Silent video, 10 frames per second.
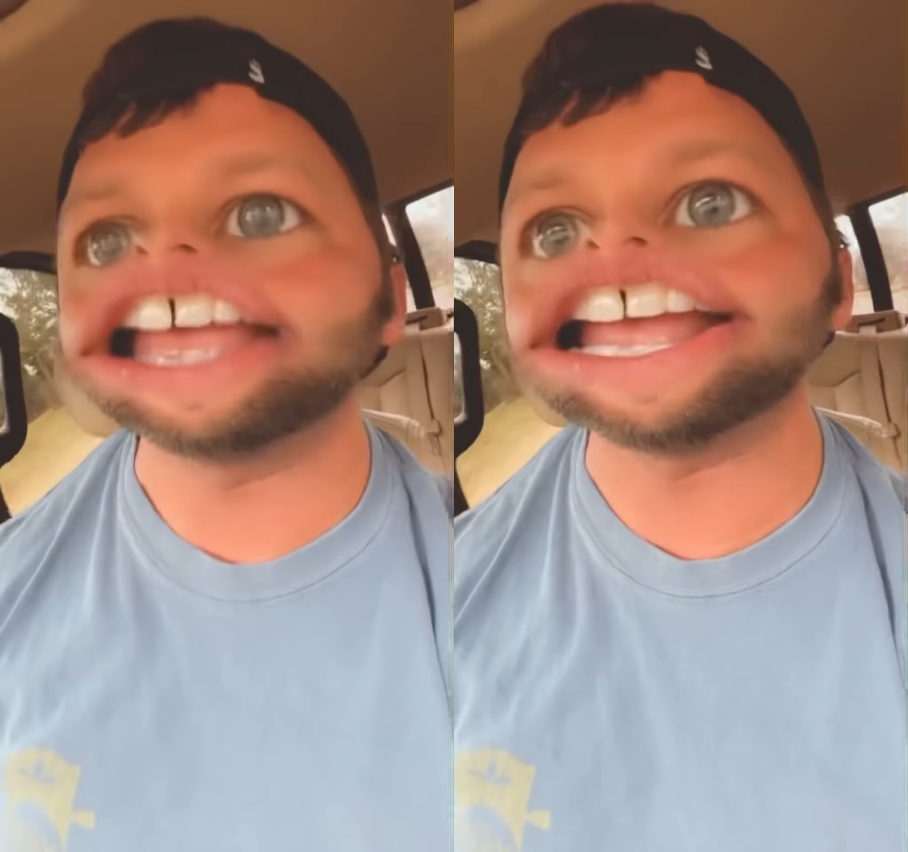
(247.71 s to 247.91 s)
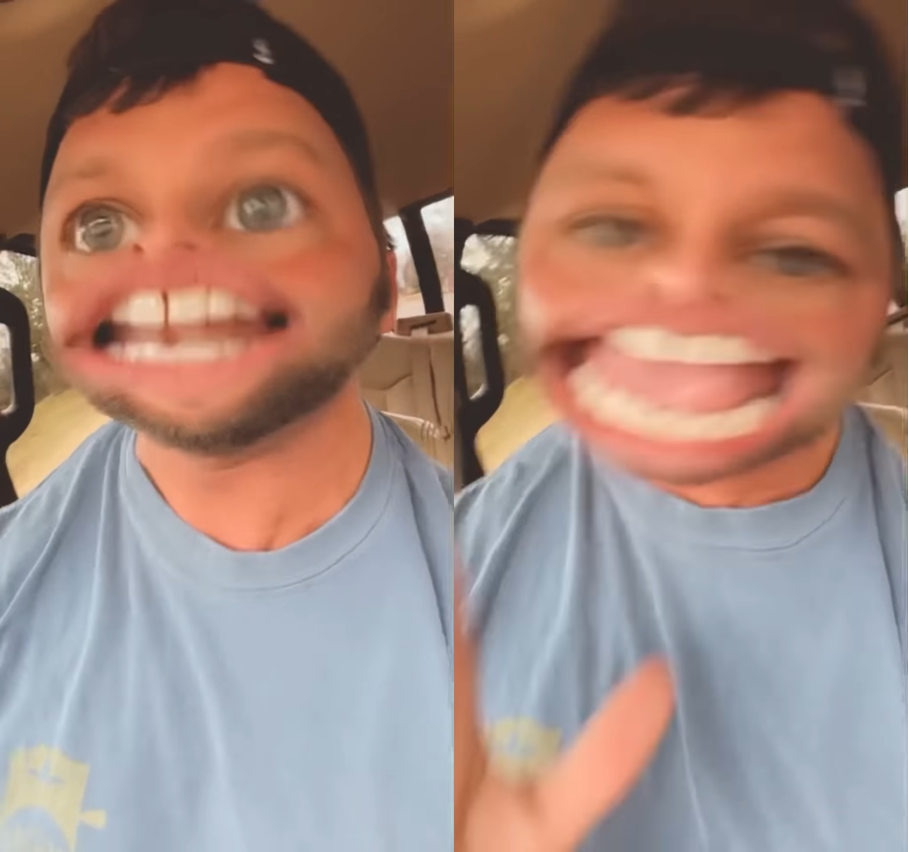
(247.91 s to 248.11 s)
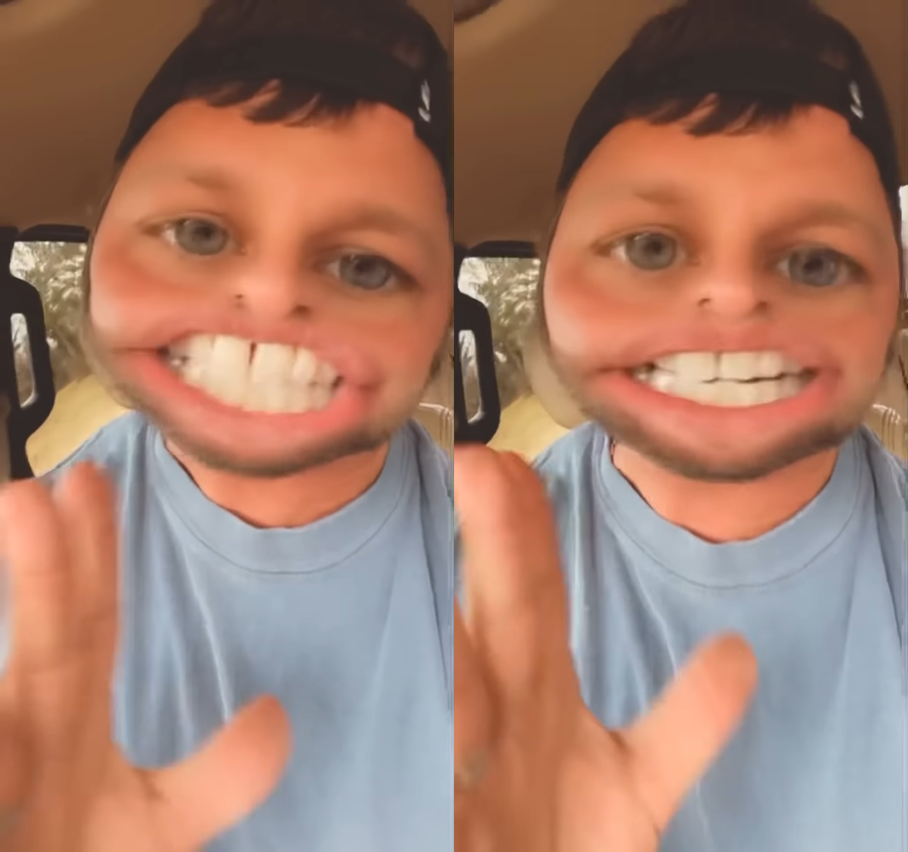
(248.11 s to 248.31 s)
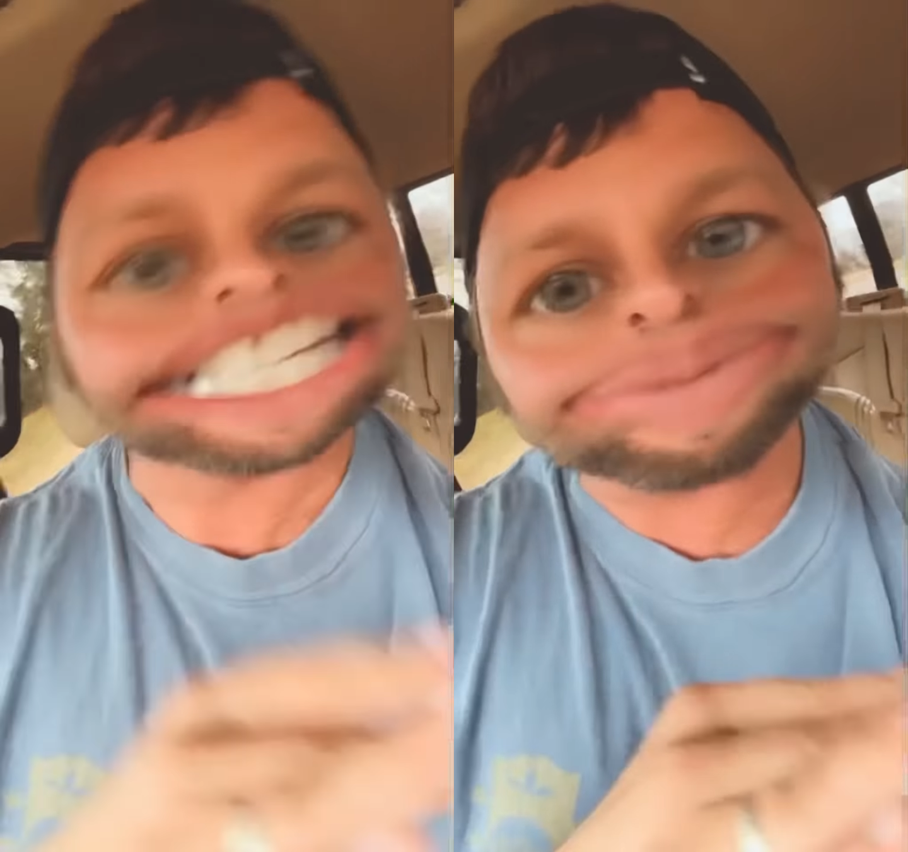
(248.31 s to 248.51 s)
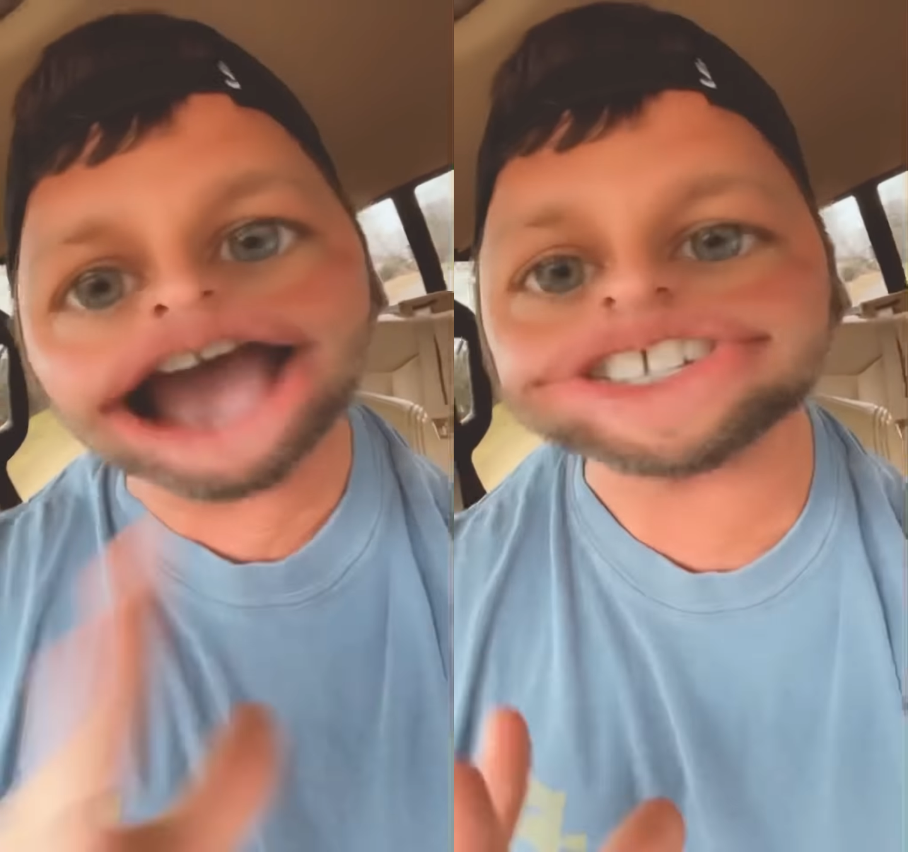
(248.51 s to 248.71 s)
allegedly,
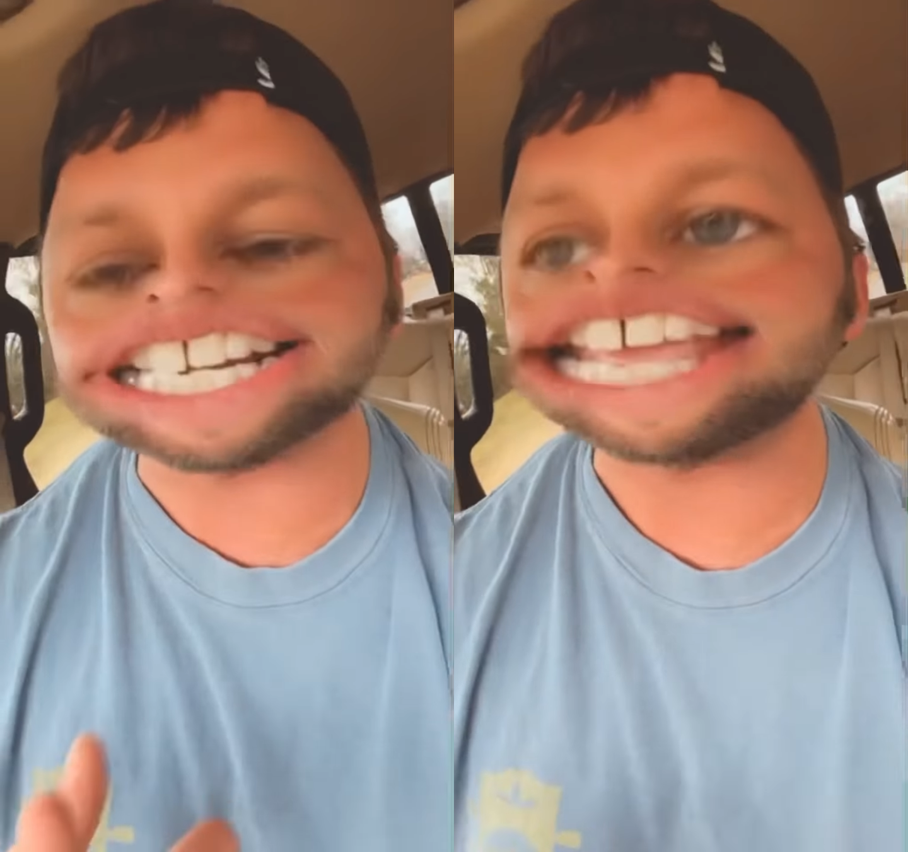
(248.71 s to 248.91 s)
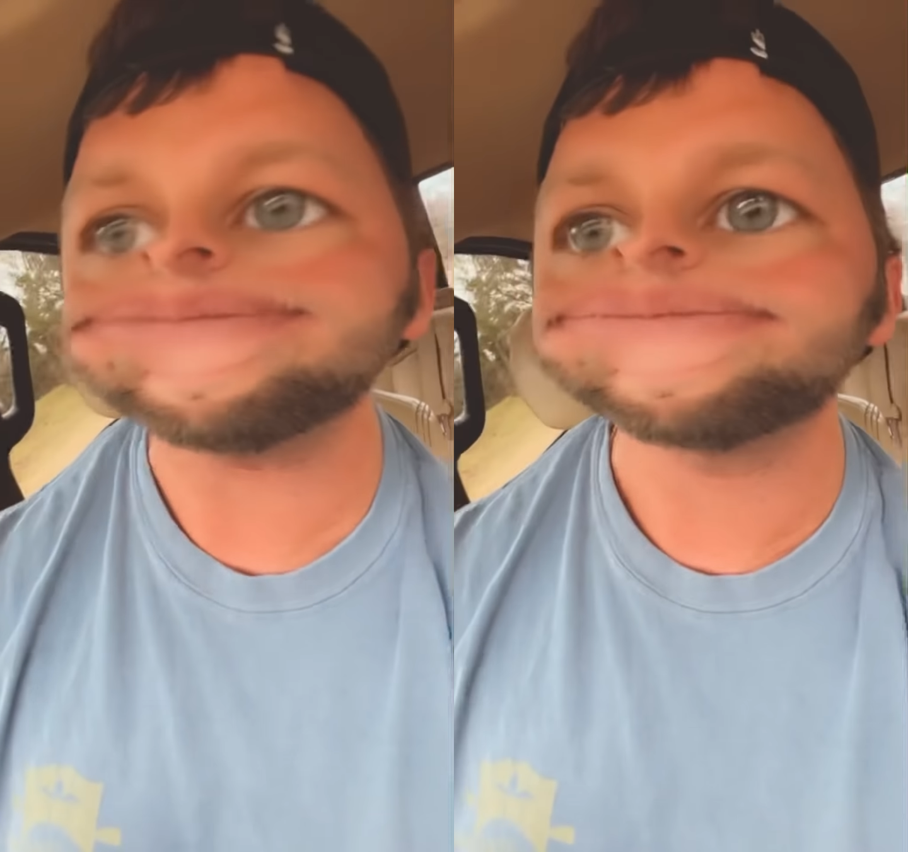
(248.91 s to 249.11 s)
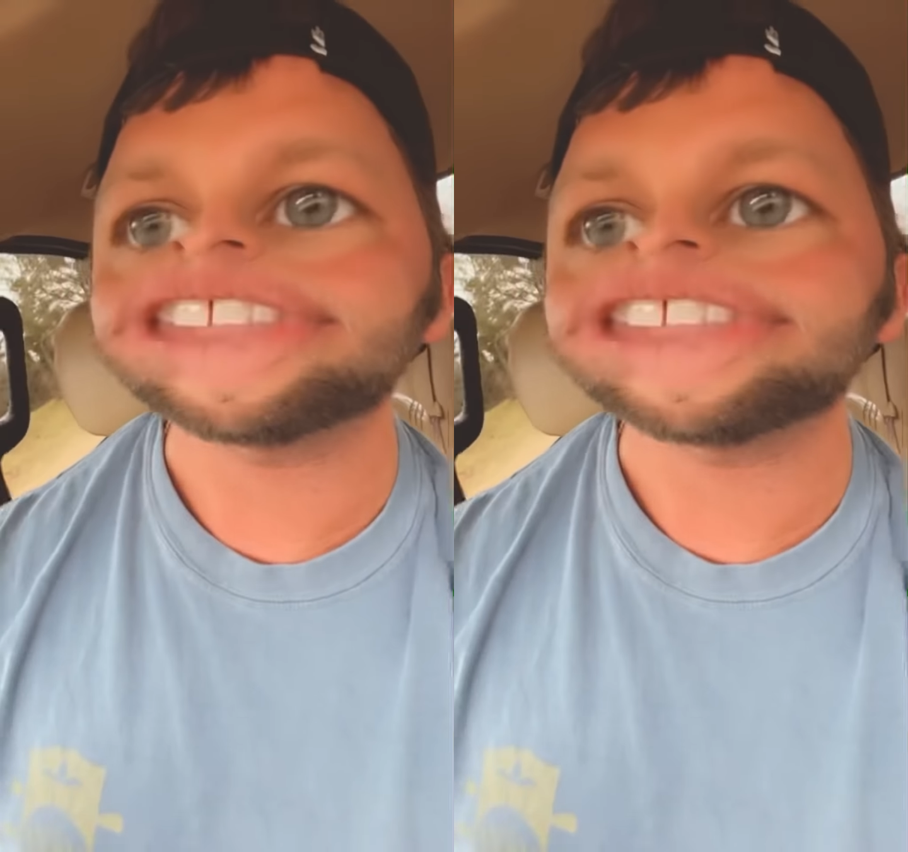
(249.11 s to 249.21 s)
supposedly.